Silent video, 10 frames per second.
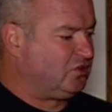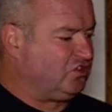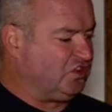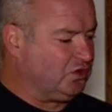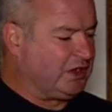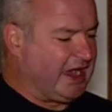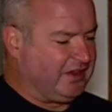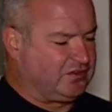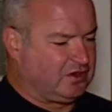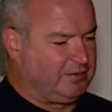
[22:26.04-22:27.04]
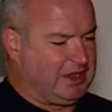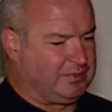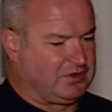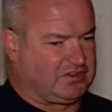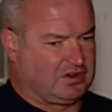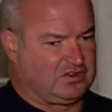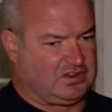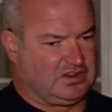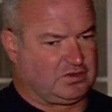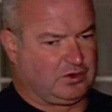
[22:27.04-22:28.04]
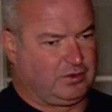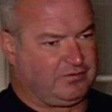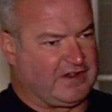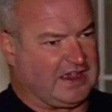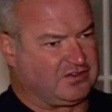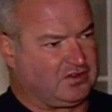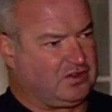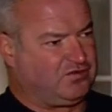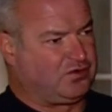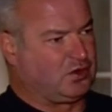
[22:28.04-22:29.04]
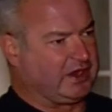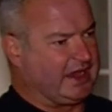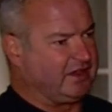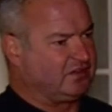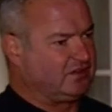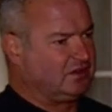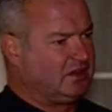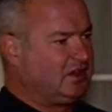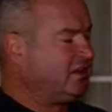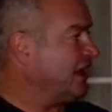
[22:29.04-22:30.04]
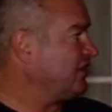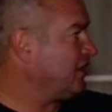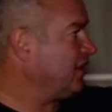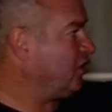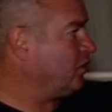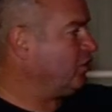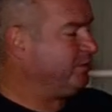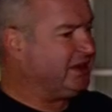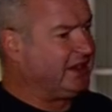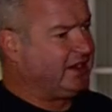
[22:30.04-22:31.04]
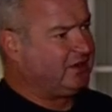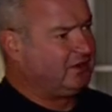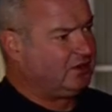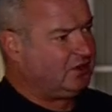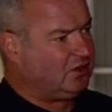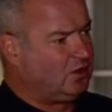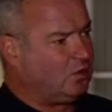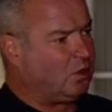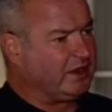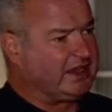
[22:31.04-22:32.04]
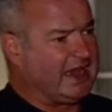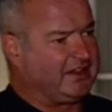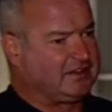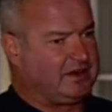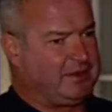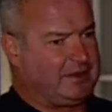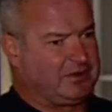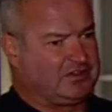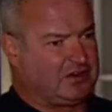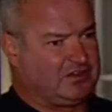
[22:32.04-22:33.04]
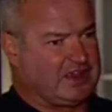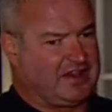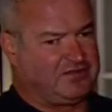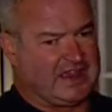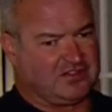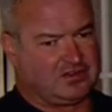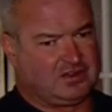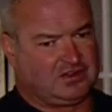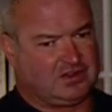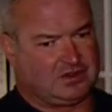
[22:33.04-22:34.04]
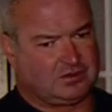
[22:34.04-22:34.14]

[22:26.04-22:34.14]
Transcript: two guys are going to be able to search this room faster than four guys. That's a little room in there. One guy's going to be able to search that faster than two.